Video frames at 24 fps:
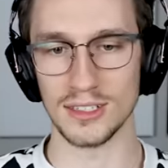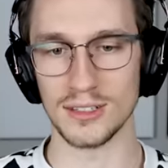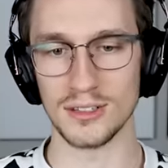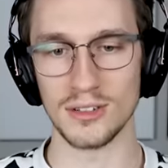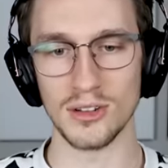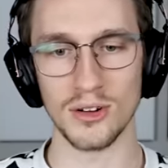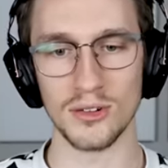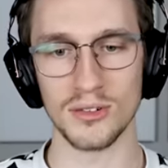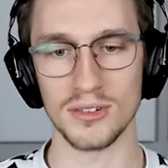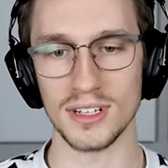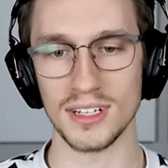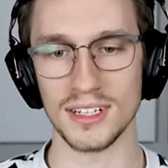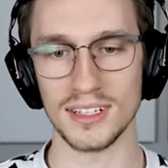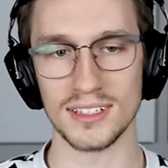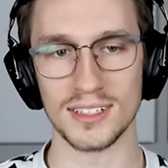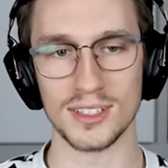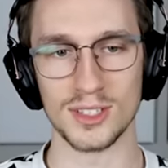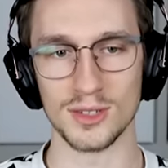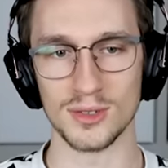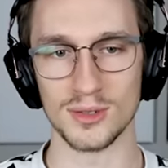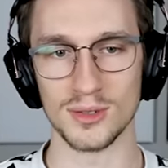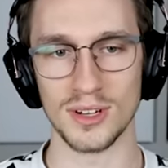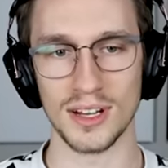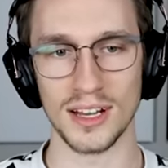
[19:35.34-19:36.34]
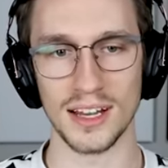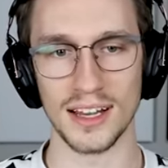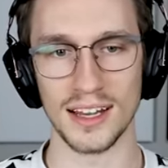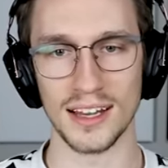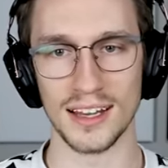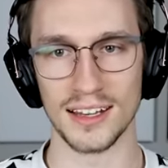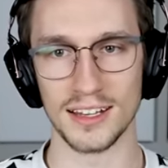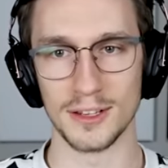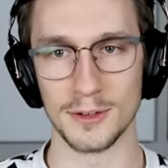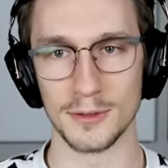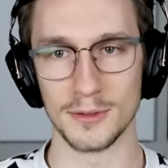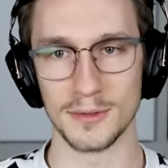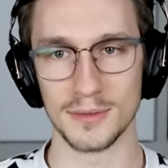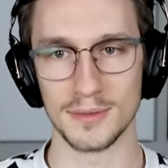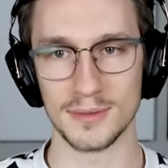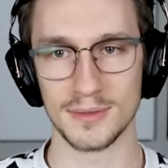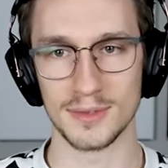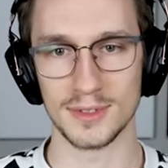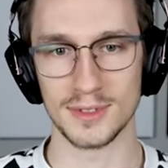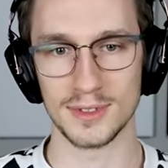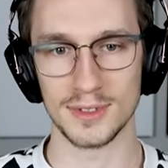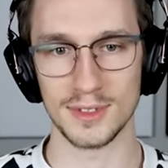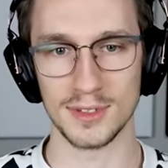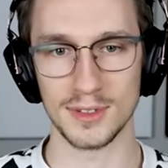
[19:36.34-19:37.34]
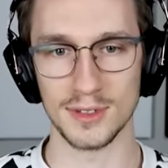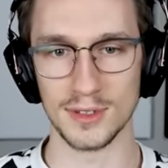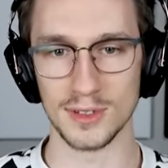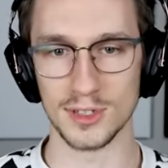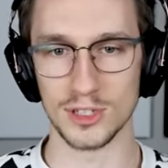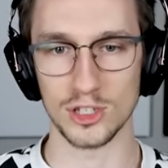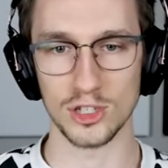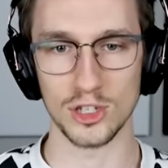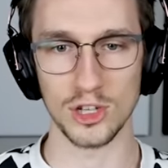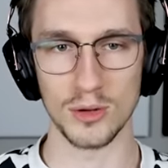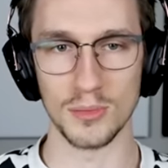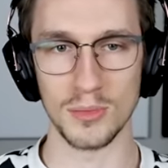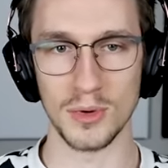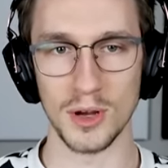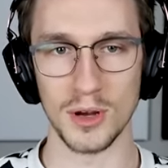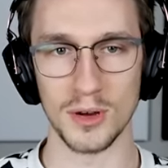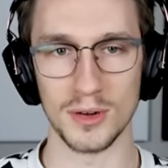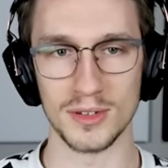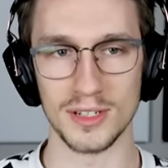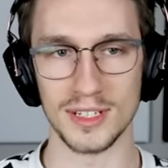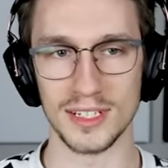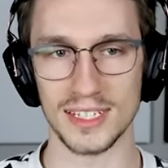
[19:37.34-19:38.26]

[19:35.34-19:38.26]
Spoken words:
You don't need to do the slow-mo